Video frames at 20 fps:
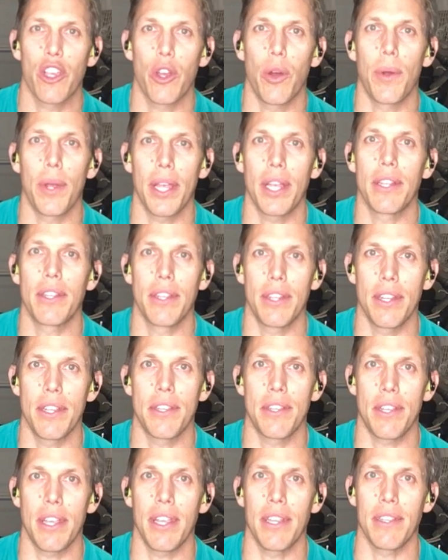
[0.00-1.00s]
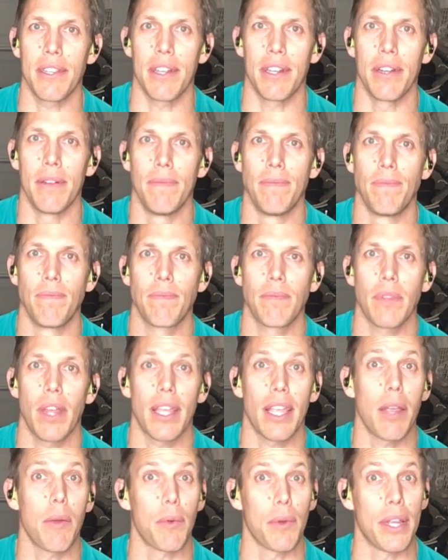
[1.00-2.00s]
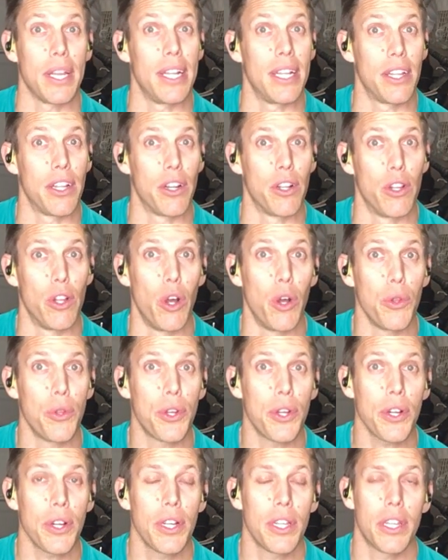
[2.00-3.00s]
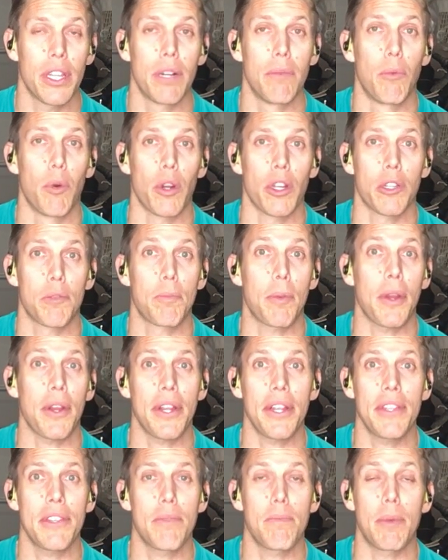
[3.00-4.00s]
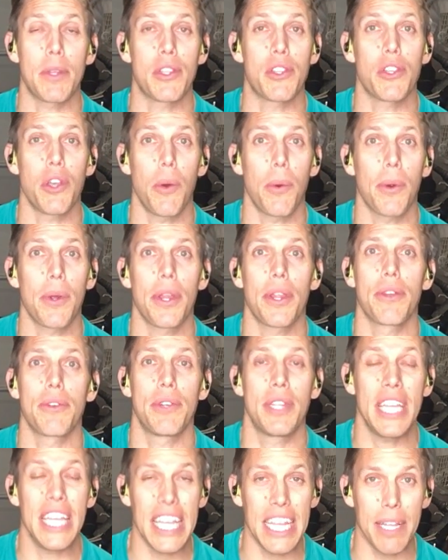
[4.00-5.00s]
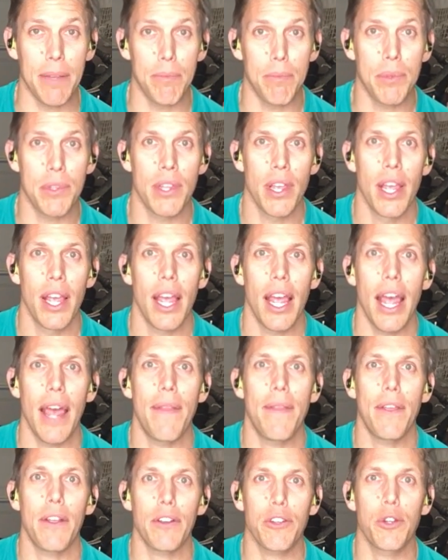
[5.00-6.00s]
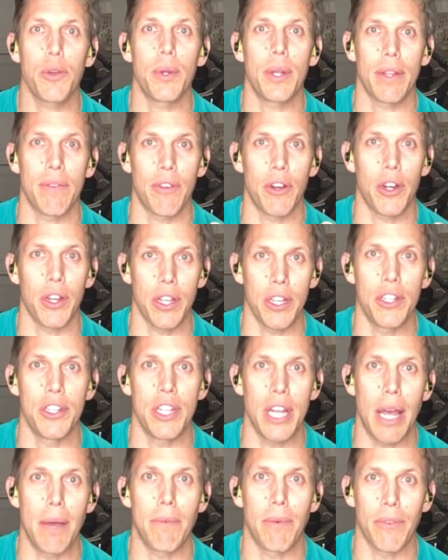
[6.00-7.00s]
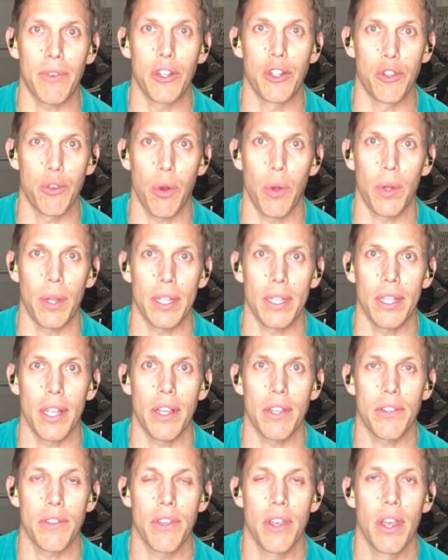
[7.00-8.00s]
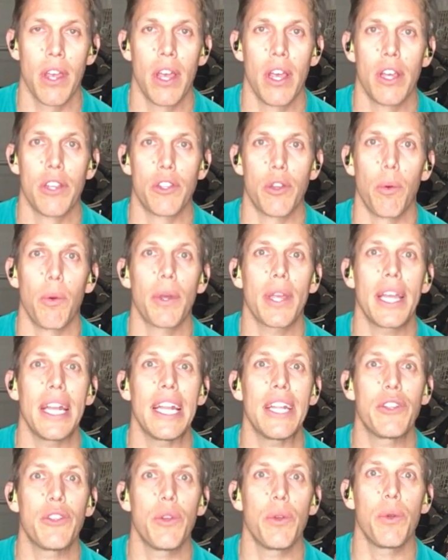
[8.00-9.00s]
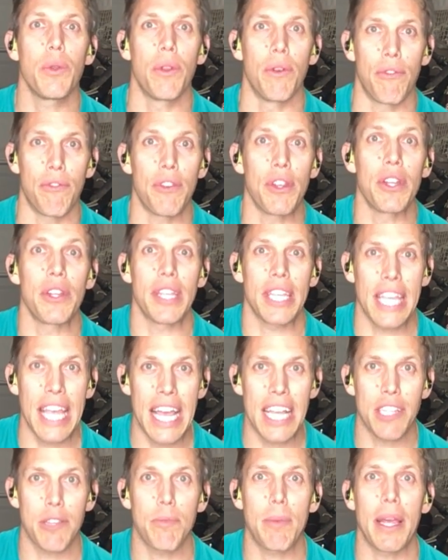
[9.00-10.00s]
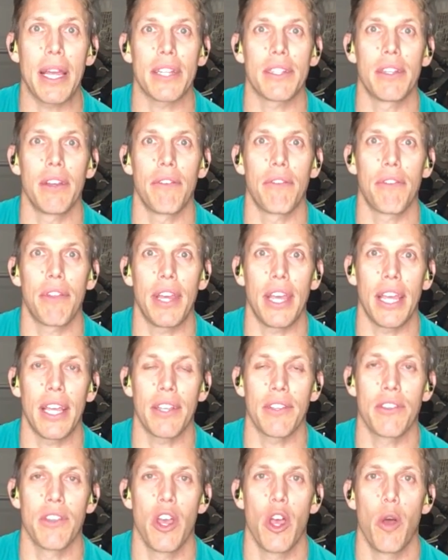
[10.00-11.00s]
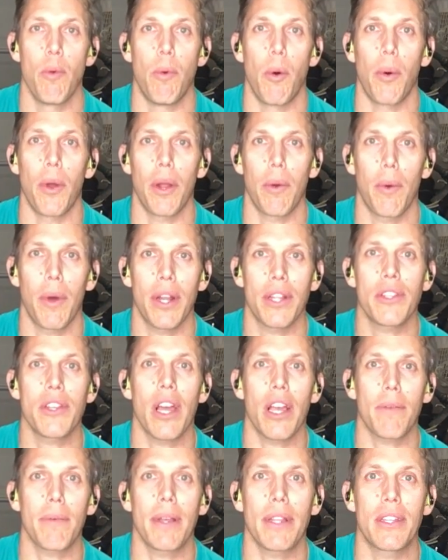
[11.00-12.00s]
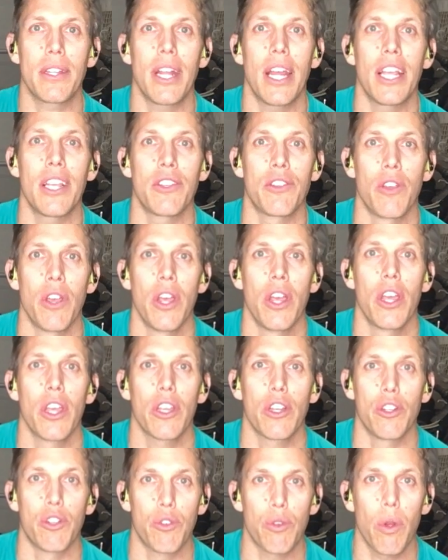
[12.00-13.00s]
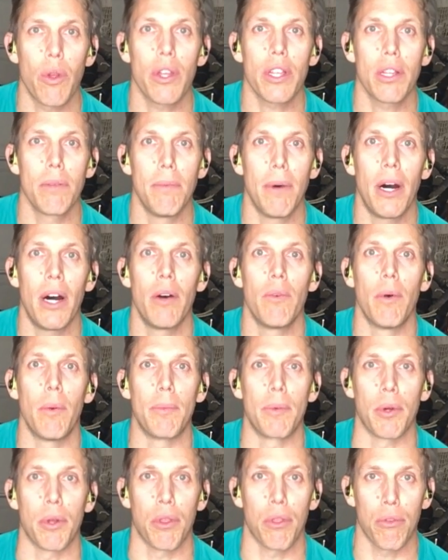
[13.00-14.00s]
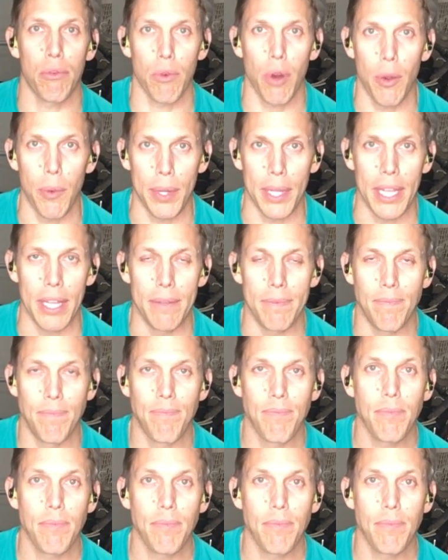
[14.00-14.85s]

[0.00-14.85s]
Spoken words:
going into this season. Again, we're getting a little older, a little more experienced, but so are other teams, and they're doing a very good job of controlling this. So we'll get into the fielding aspect of things, but what I want to talk about today is controlling the ball when we're throwing it.